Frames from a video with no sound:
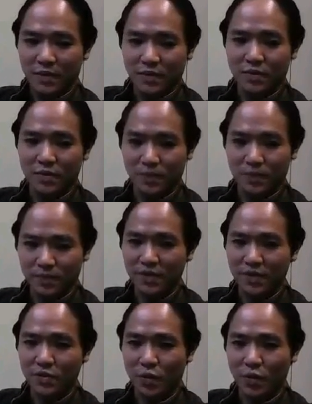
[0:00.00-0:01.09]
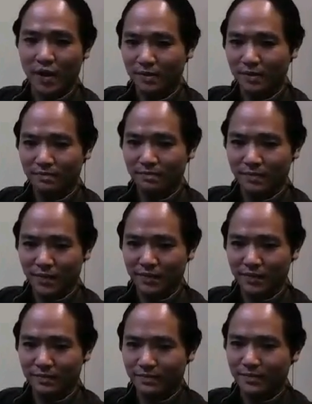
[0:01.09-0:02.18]
So this is why
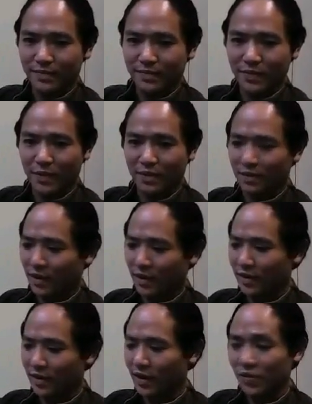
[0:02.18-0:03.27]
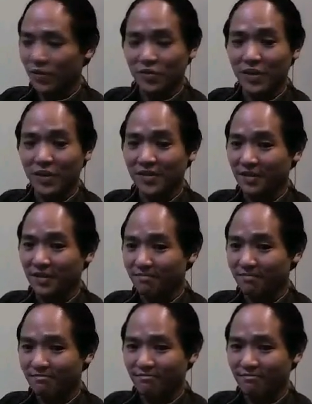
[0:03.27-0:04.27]
I have to stress that